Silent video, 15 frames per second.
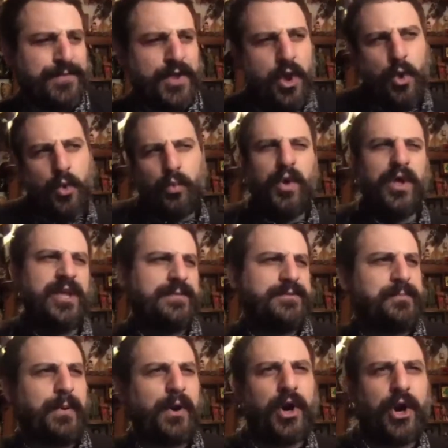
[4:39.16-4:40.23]

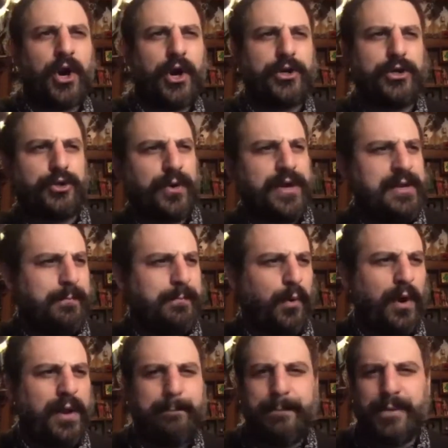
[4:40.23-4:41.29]
Williamsburg,
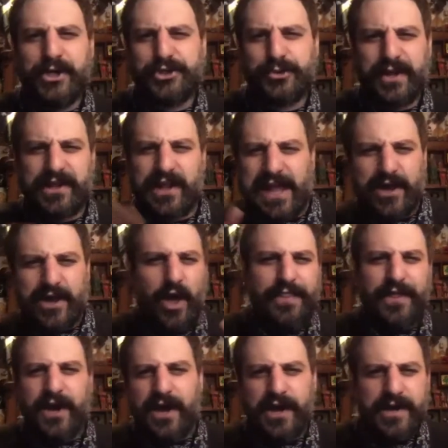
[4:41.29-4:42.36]
Greenpoint, Bushwick, like all
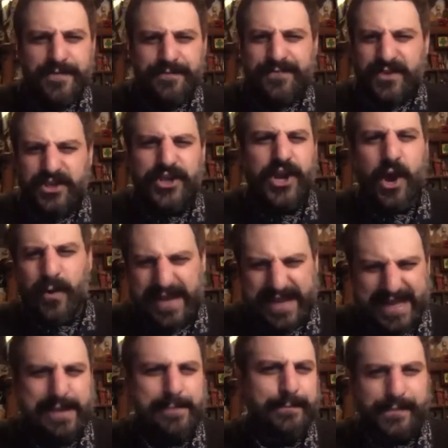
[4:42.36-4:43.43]
the,
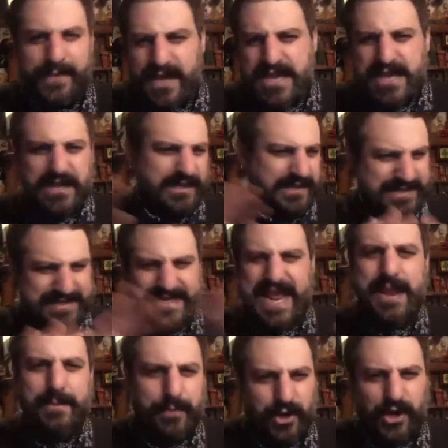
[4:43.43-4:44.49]
hip
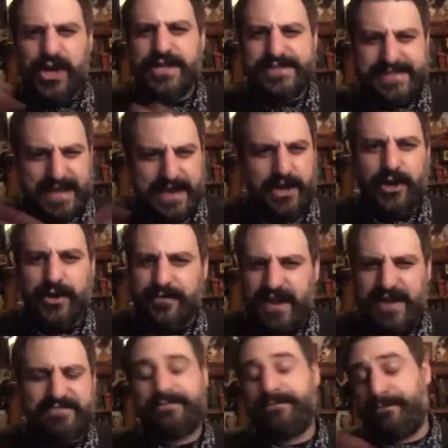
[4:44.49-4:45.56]
neighborhoods that have
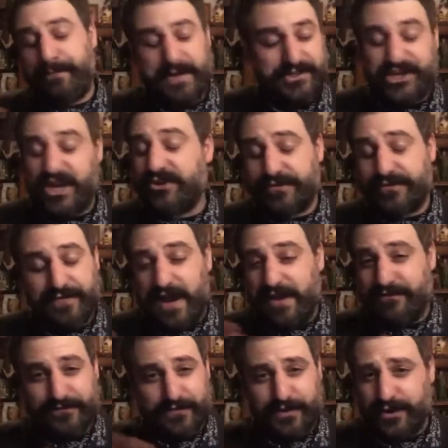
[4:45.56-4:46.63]
been gentrified
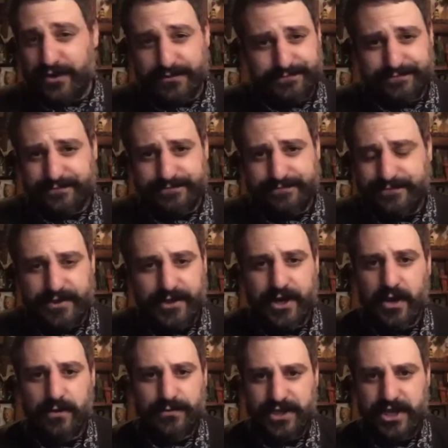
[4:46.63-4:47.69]
for,
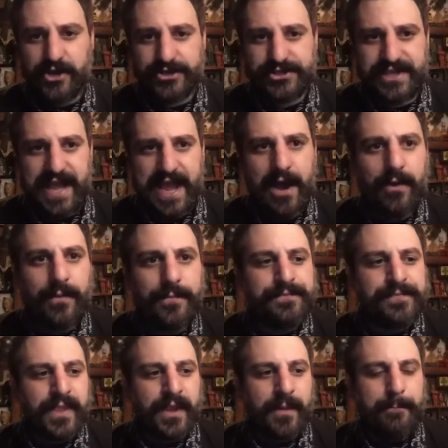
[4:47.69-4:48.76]
years now.
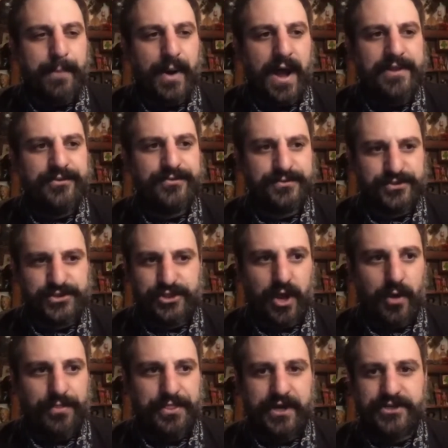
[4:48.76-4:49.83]
But so
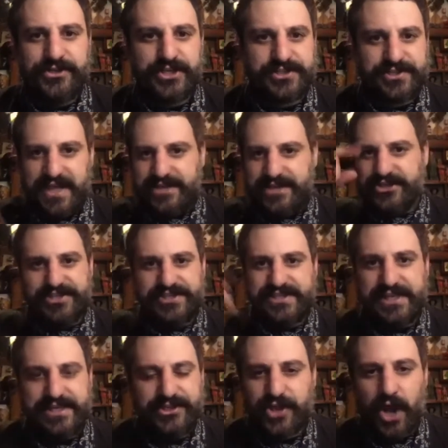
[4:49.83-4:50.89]
they just
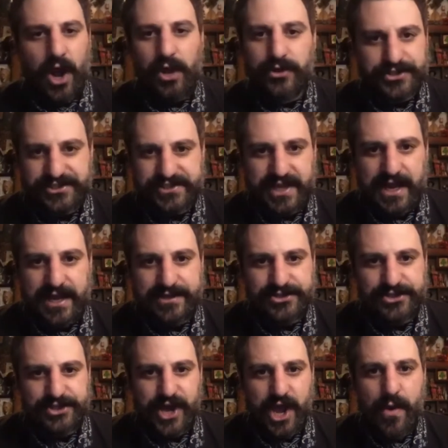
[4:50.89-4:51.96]
see dollar signs,
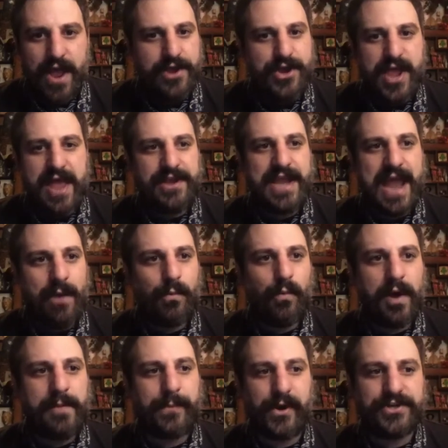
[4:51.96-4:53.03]
and not
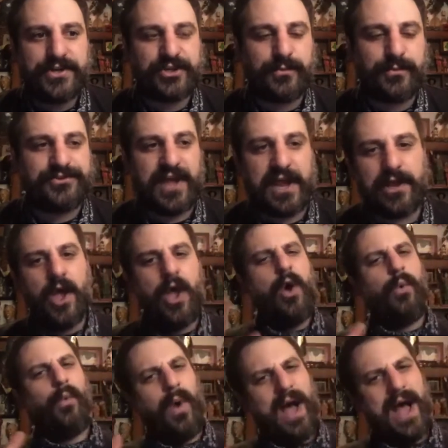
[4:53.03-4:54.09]
one person was like,
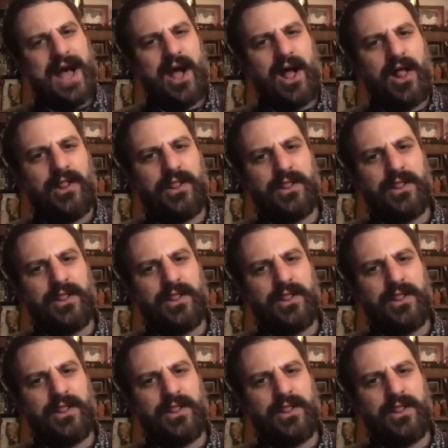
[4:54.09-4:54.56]
well,